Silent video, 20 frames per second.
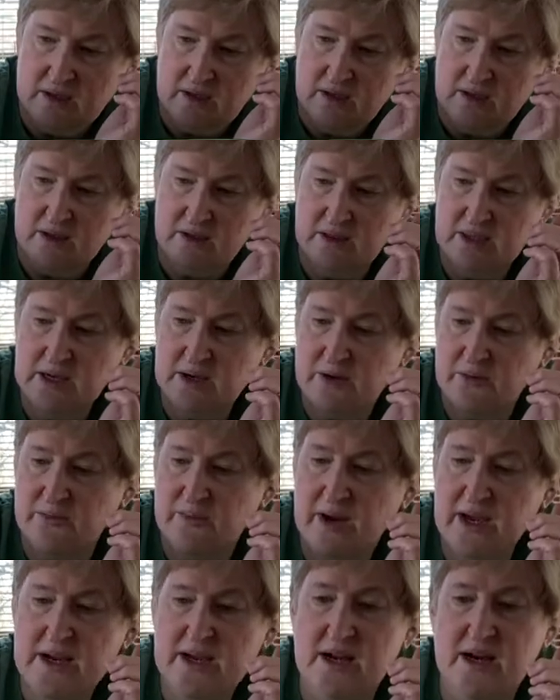You're thinking,
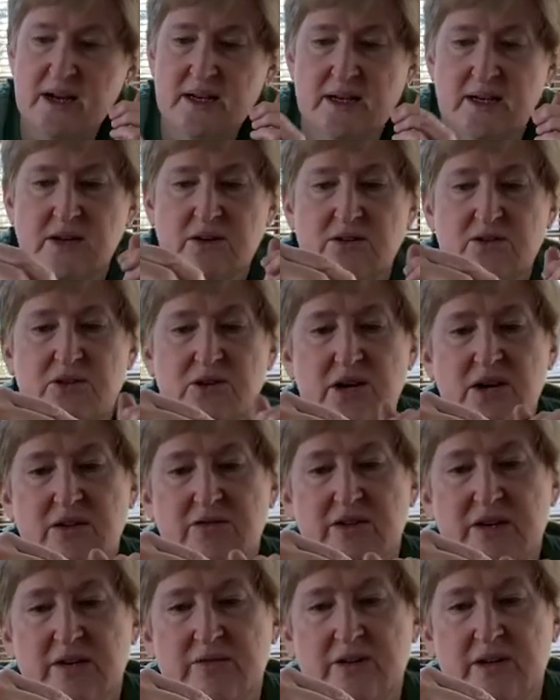my God, Carol, you got
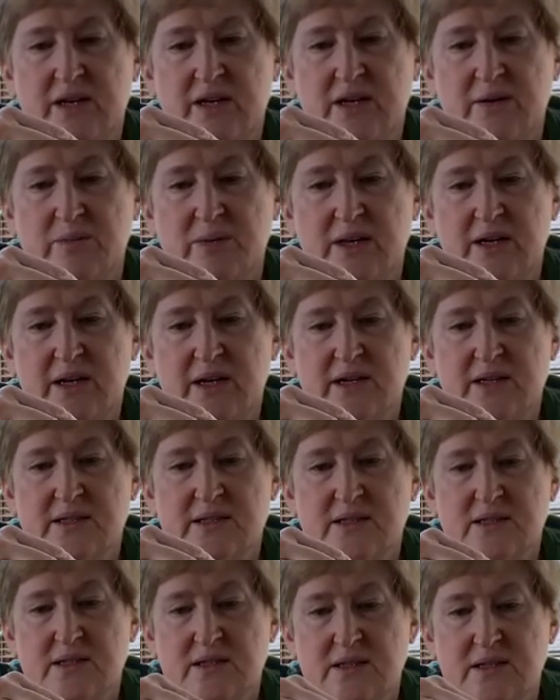rid of a lot of
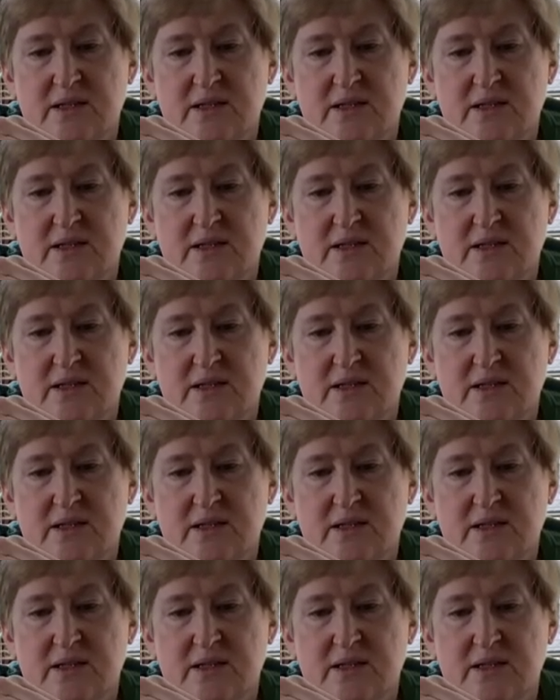plants.